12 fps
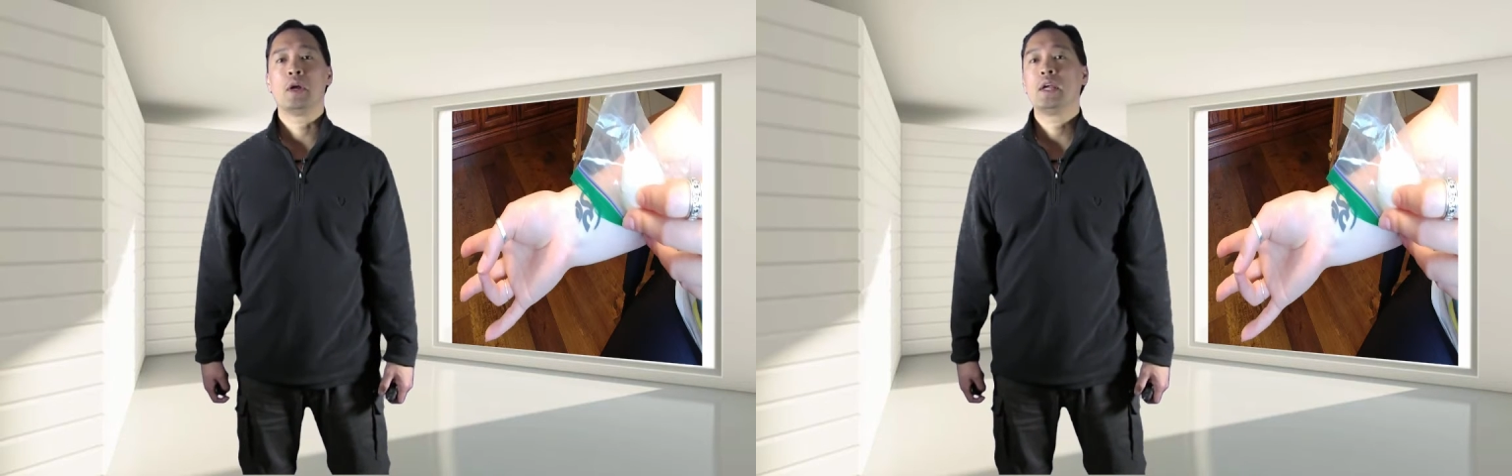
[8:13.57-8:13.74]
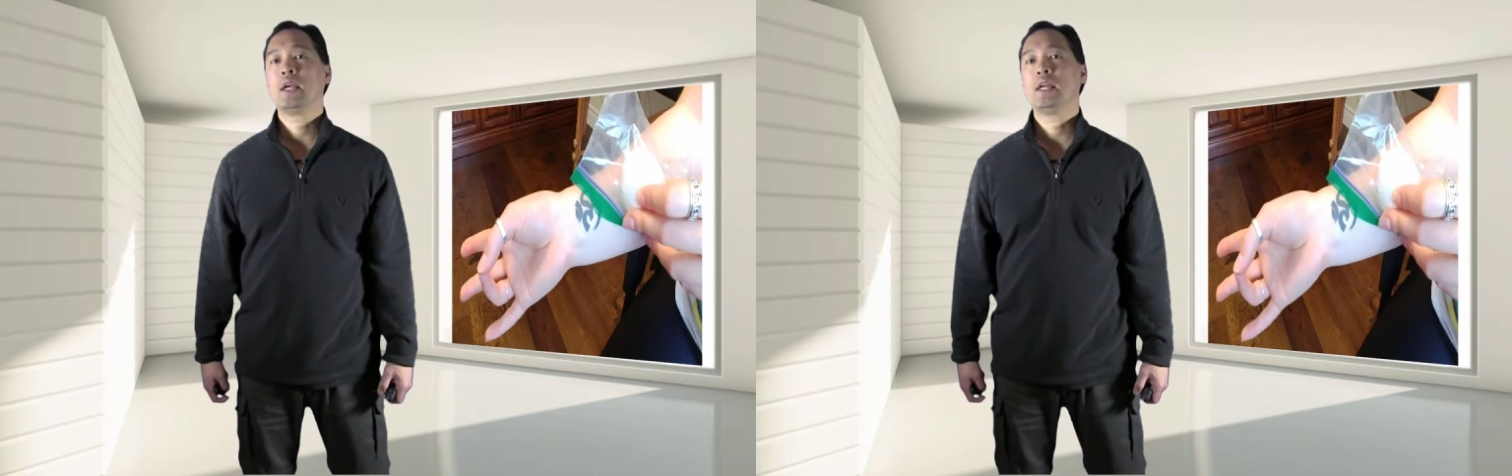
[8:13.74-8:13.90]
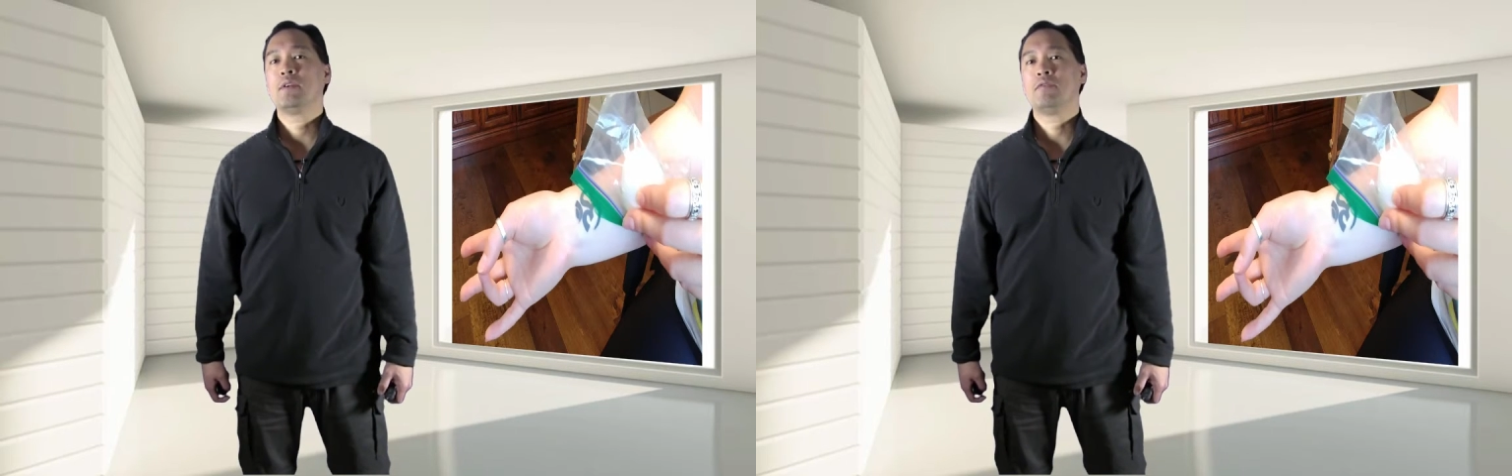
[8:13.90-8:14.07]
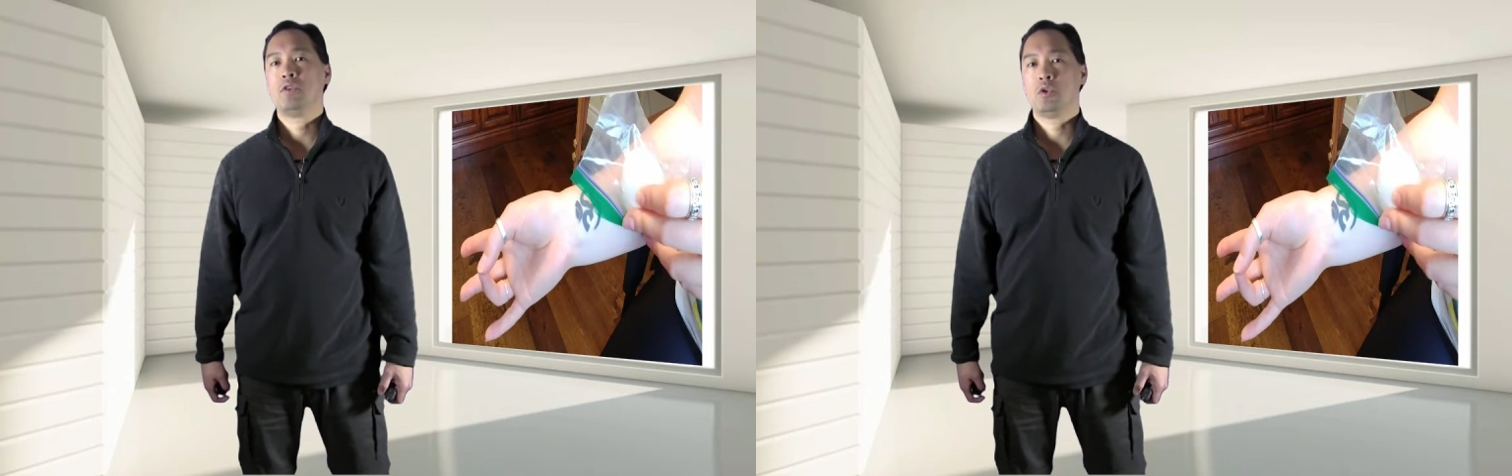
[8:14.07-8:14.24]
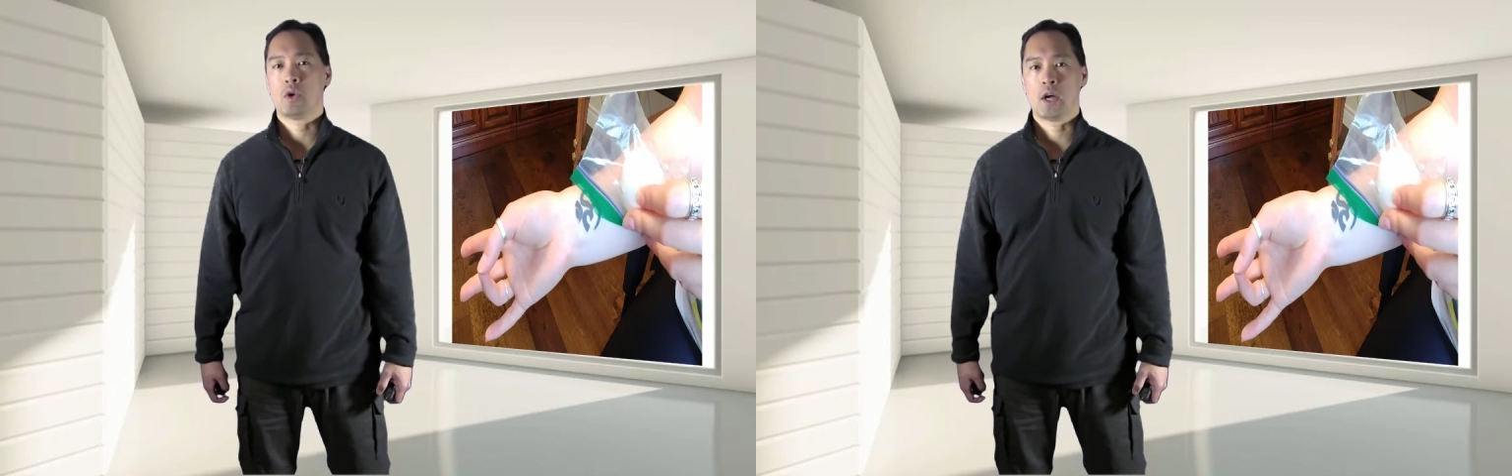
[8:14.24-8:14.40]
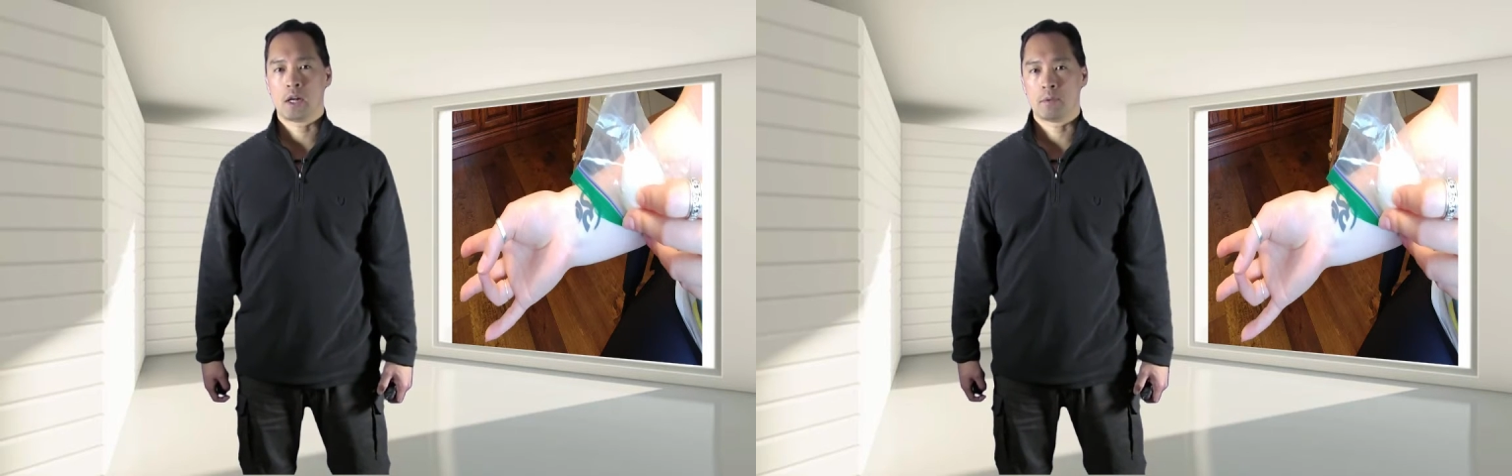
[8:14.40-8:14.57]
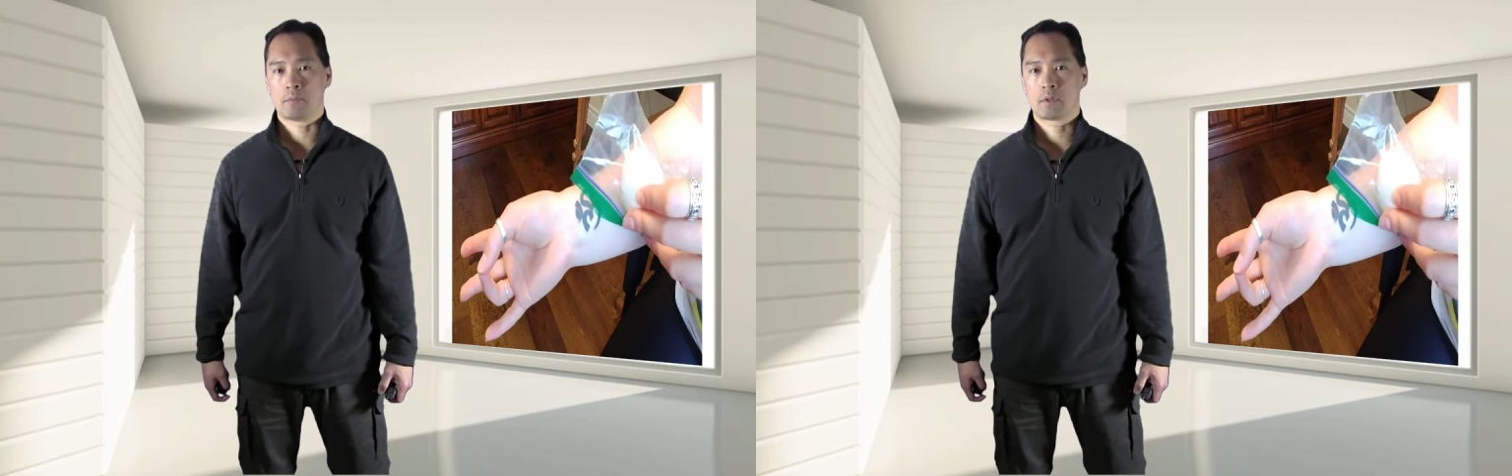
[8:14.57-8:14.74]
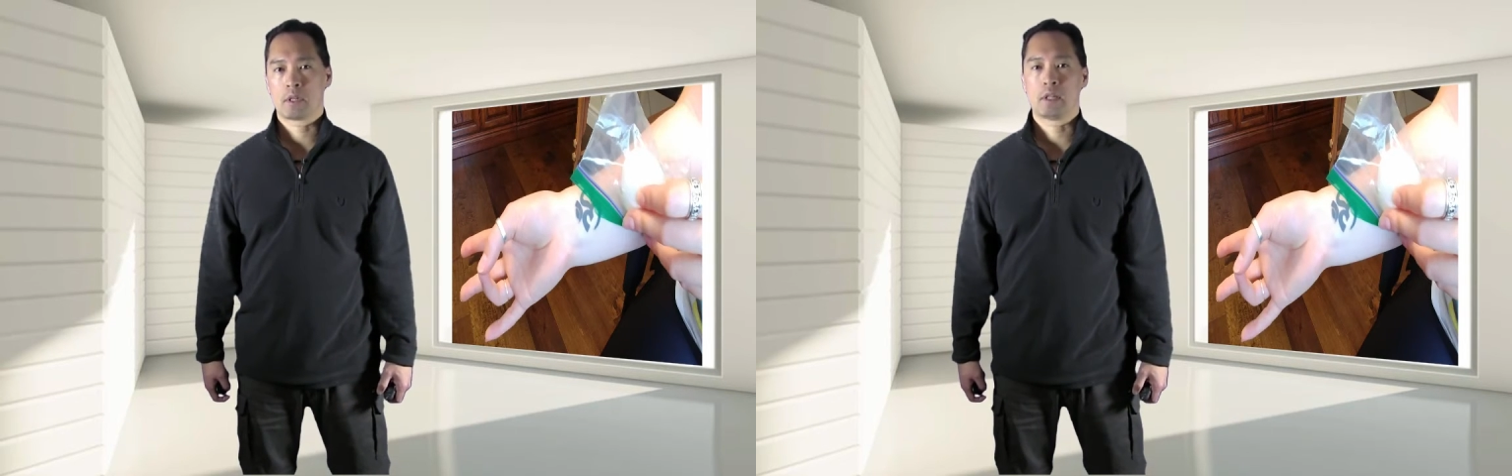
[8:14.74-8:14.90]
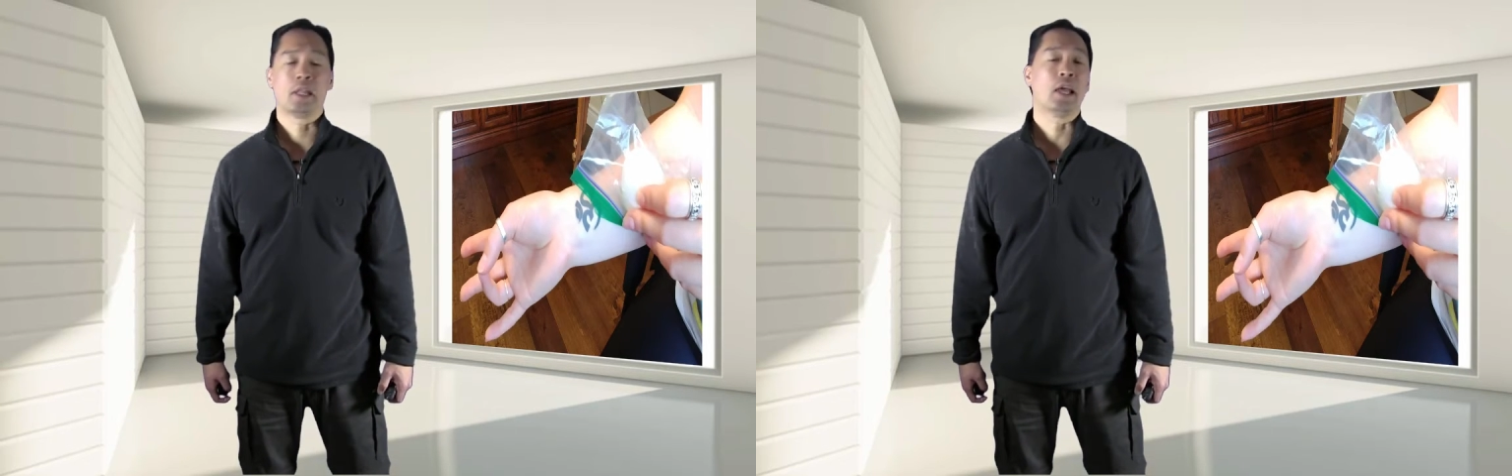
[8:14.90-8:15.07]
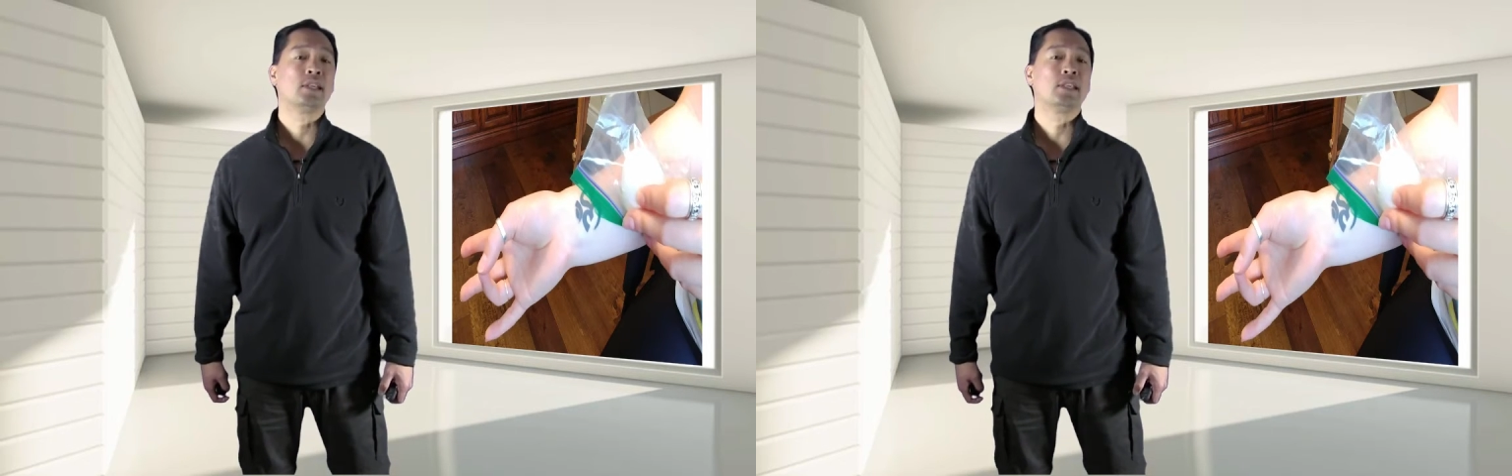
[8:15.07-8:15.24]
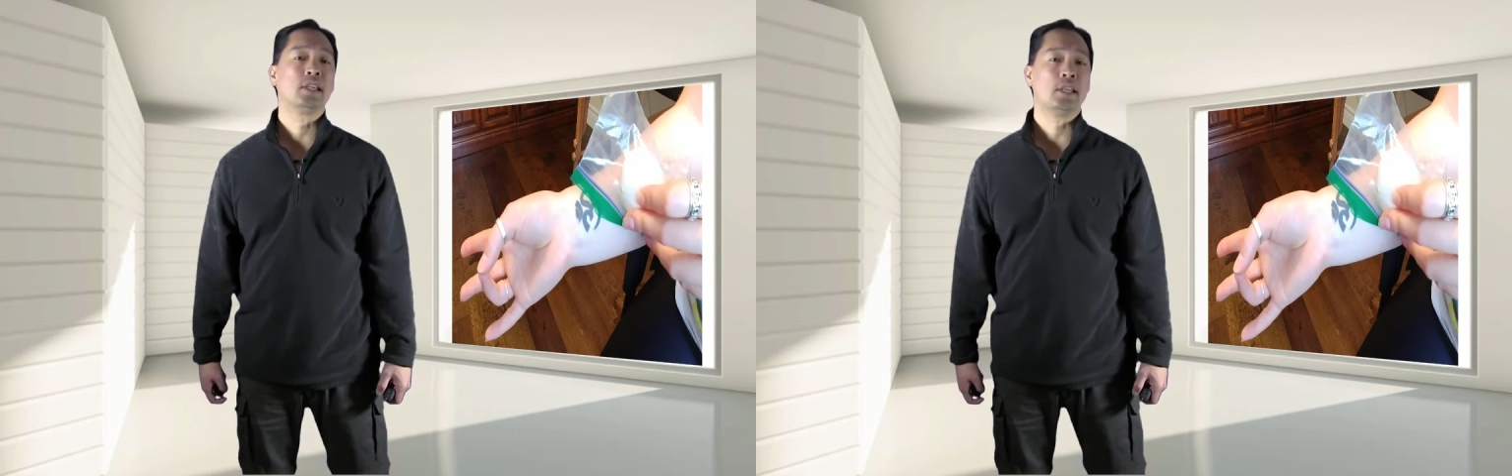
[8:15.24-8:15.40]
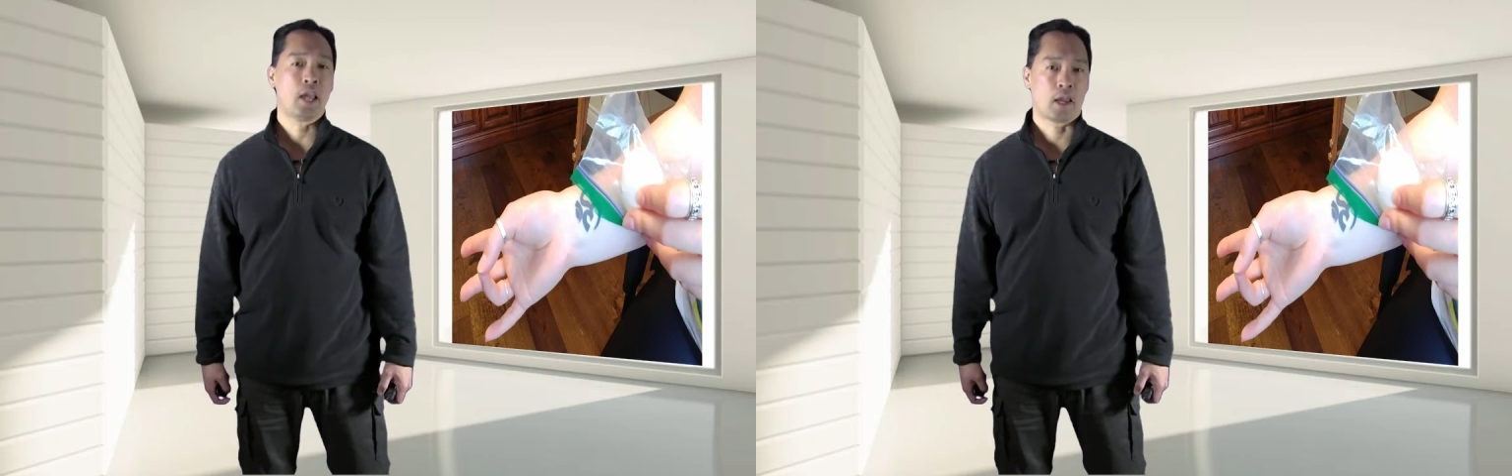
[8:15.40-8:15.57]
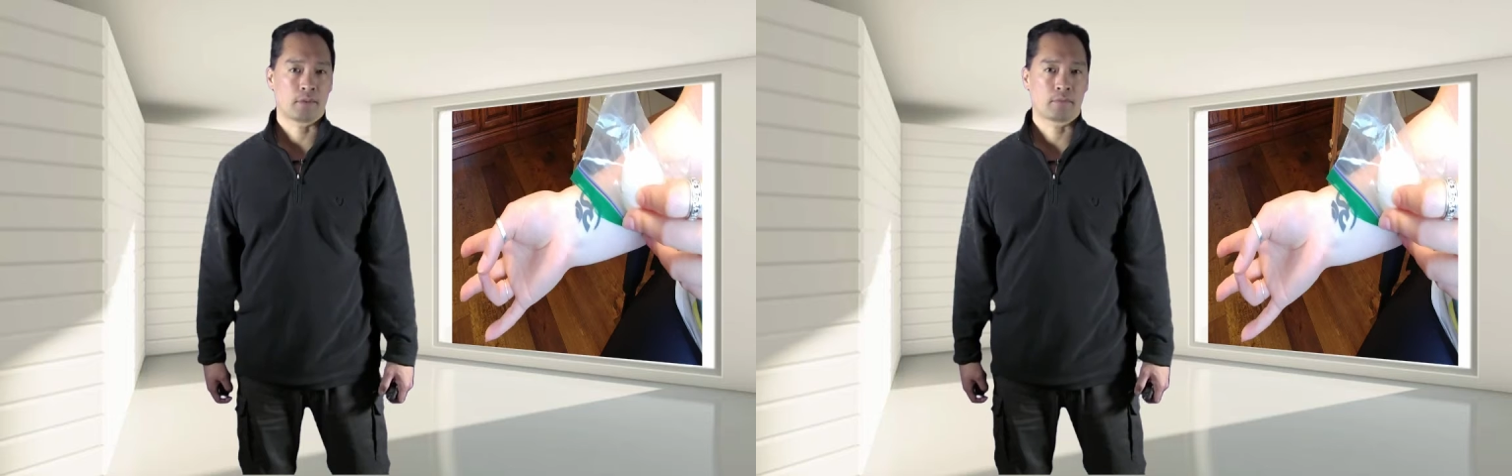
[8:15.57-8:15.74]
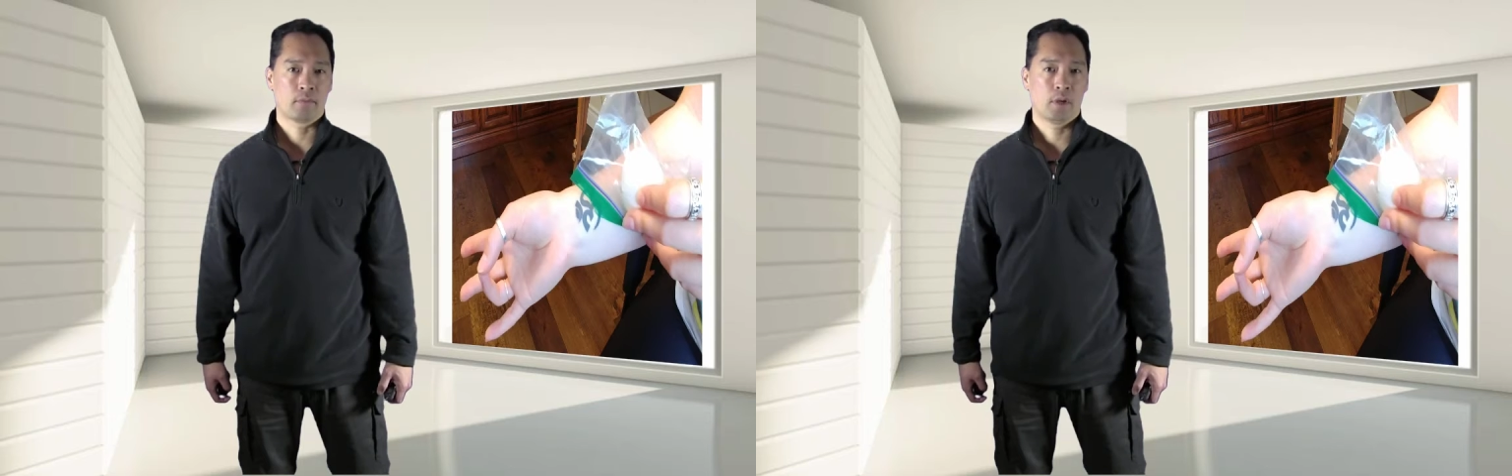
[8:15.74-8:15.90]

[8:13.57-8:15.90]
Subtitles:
bring in a few items, less than 10,